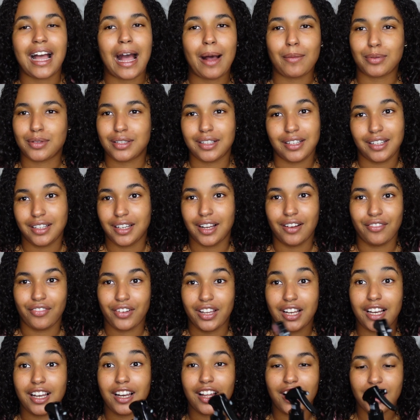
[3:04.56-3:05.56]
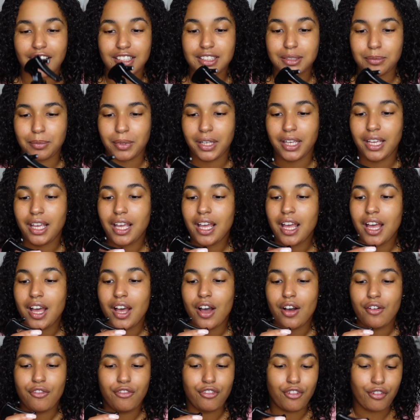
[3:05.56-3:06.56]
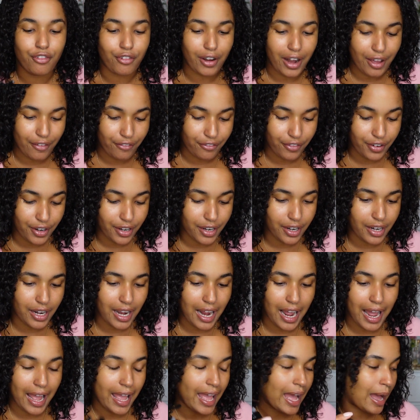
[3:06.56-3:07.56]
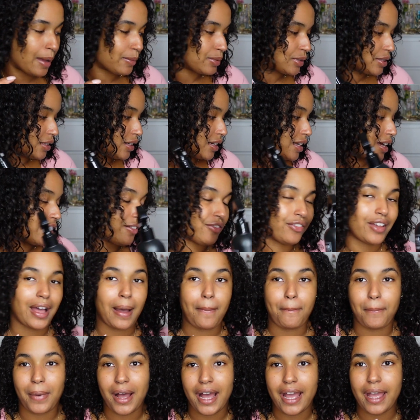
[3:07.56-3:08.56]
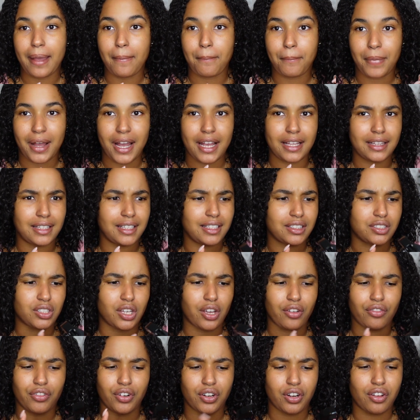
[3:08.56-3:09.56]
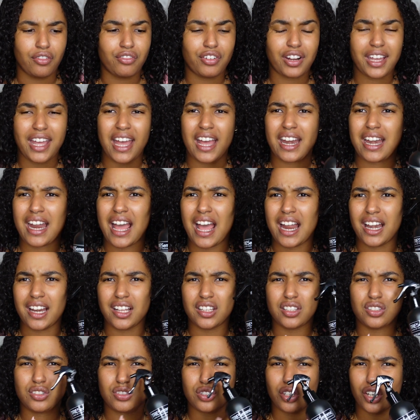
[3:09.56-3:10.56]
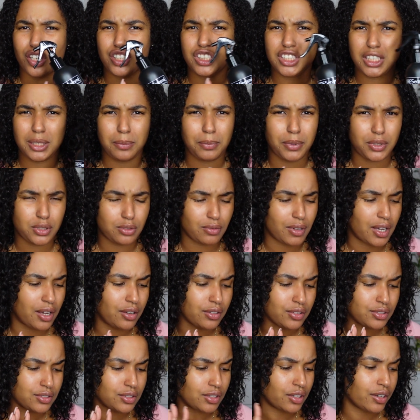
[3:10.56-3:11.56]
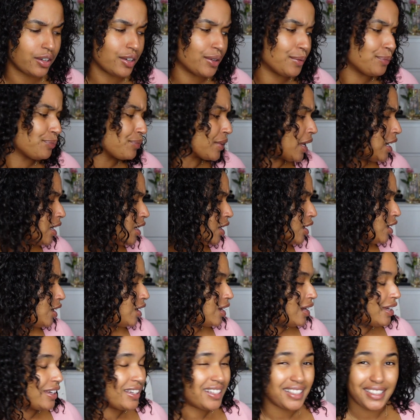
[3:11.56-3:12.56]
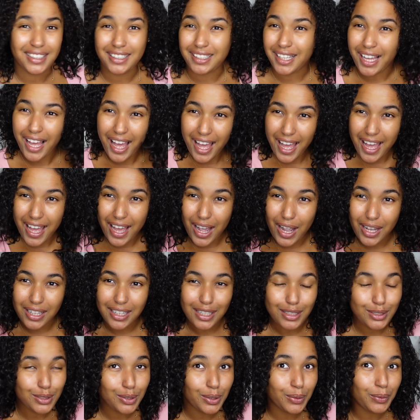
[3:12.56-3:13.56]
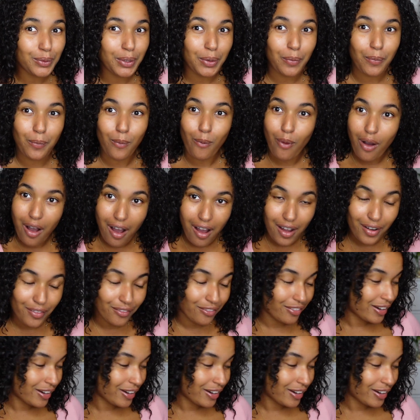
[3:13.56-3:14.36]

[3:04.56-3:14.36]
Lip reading: absolutely love it. It lasts me forever. I absolutely love it. I buy this over and over again, and it's so cheap as well. So yeah, that's what we want,